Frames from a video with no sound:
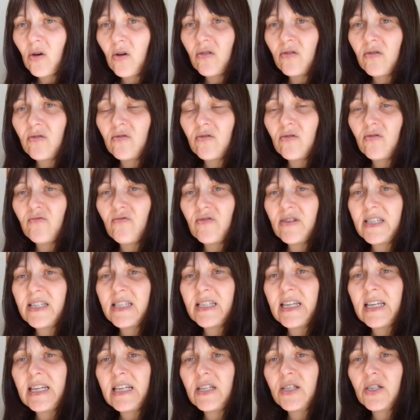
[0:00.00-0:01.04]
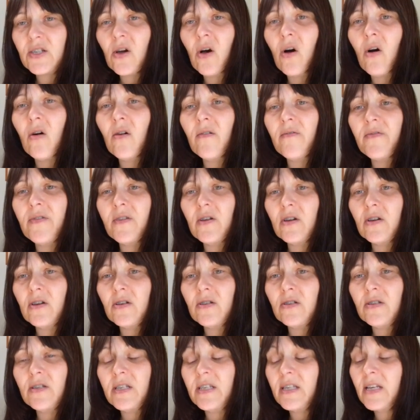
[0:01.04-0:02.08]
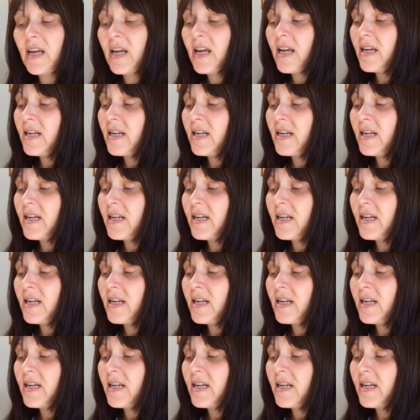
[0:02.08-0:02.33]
on receipt of the goods.